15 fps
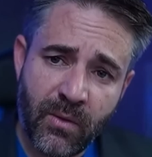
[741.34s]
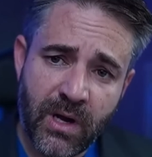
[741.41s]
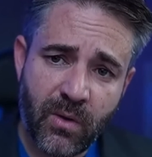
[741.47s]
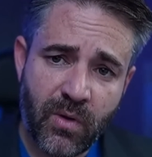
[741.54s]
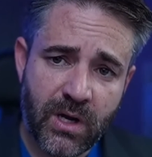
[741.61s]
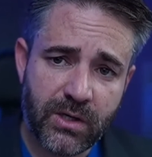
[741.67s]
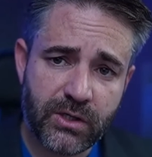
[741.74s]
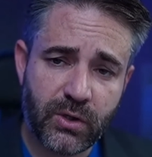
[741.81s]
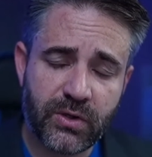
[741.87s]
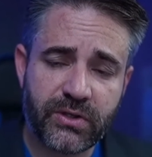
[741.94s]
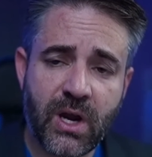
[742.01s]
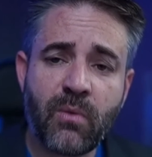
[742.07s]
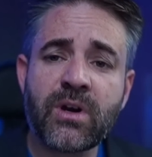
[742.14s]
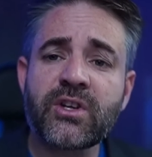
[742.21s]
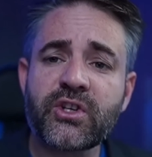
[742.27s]
I want to do is I
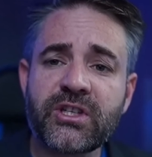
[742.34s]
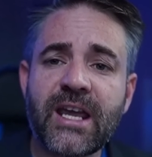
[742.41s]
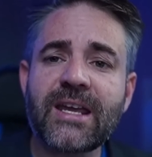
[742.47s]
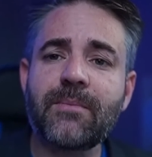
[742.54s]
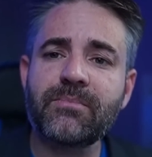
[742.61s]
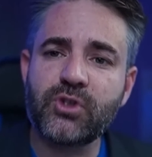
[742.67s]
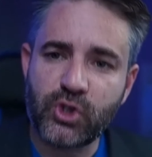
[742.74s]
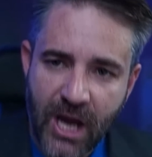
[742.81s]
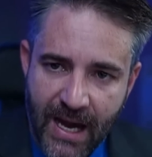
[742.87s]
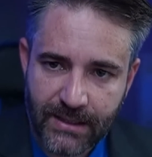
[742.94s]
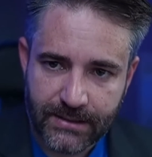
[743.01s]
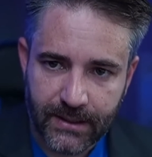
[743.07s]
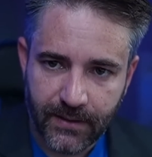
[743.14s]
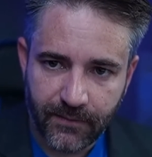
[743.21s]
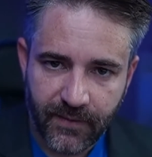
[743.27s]
want to stay
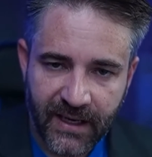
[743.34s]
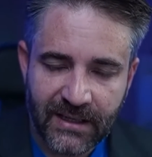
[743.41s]
objective,